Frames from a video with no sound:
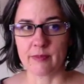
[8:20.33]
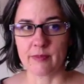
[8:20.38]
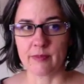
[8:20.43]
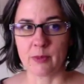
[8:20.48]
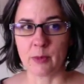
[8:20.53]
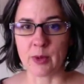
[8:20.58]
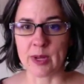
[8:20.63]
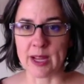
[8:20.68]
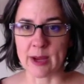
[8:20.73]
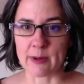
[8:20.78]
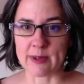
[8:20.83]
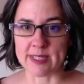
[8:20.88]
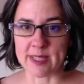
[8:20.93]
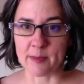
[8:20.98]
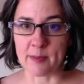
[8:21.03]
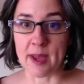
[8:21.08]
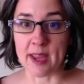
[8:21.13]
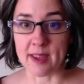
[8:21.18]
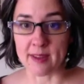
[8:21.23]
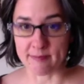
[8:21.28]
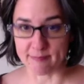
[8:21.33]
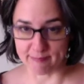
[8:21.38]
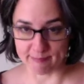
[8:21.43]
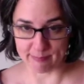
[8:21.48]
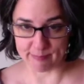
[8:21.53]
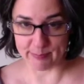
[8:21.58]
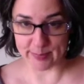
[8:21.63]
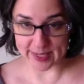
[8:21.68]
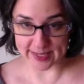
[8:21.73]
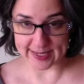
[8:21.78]
when I was at my
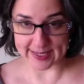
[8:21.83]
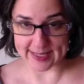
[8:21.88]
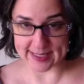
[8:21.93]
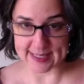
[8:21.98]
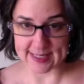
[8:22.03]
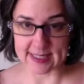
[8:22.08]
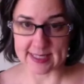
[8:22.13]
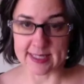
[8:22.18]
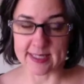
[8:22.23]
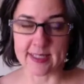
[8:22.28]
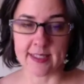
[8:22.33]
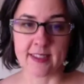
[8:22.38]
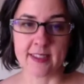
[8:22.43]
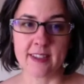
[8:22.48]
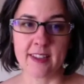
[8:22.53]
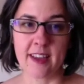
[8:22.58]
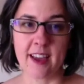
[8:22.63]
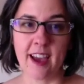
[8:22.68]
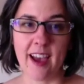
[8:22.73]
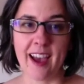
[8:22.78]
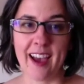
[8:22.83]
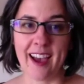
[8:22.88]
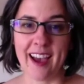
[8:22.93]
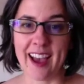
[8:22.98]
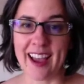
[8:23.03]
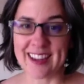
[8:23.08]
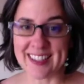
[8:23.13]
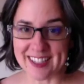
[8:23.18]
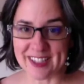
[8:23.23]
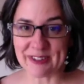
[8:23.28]
biggest,
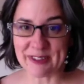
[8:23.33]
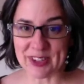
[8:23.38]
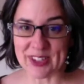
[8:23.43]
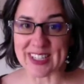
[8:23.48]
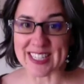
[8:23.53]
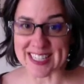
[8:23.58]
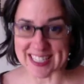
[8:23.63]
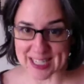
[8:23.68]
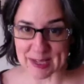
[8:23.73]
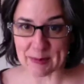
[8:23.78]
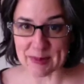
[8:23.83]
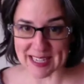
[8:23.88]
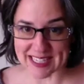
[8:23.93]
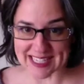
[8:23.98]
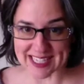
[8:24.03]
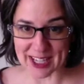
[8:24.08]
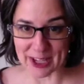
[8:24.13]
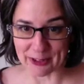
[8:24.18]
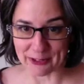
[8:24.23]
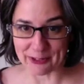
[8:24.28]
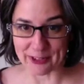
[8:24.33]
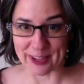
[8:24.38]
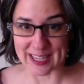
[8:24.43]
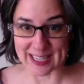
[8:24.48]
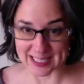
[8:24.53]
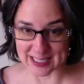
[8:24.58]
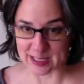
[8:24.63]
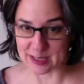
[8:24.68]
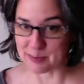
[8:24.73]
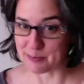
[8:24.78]
I didn't really see myself
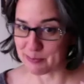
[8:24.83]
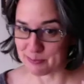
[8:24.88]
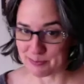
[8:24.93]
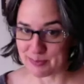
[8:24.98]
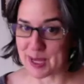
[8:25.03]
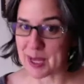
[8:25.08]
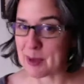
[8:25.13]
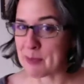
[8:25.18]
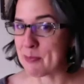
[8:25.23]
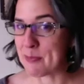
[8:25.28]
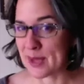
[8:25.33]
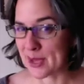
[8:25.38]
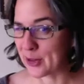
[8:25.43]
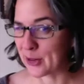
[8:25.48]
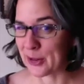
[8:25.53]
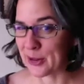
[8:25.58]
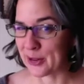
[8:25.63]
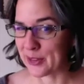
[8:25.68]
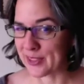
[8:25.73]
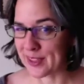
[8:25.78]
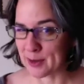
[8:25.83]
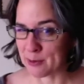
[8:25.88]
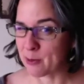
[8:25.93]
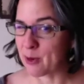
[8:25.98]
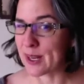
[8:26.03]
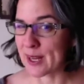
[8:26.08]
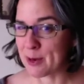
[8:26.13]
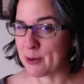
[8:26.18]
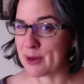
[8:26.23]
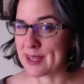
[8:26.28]
as being bigger than
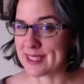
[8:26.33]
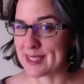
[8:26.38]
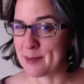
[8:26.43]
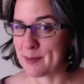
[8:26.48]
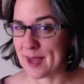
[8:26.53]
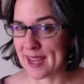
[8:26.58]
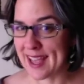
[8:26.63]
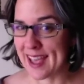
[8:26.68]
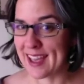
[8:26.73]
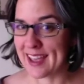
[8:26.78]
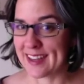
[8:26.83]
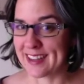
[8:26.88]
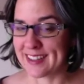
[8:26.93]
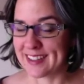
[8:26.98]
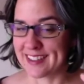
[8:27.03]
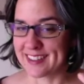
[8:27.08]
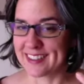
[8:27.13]
what I was in my head.